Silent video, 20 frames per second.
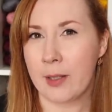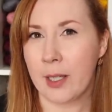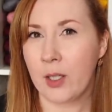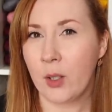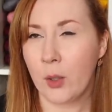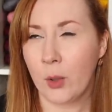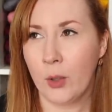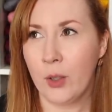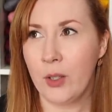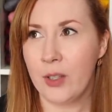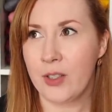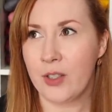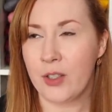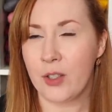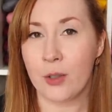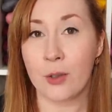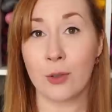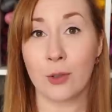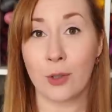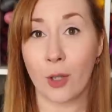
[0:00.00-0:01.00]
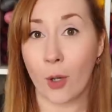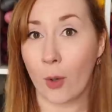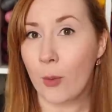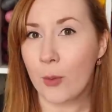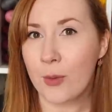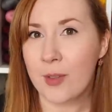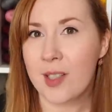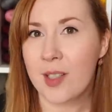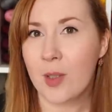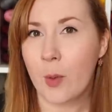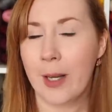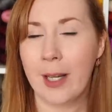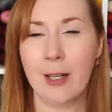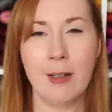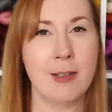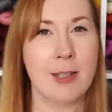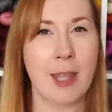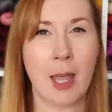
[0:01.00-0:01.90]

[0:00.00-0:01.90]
I could do gold squares.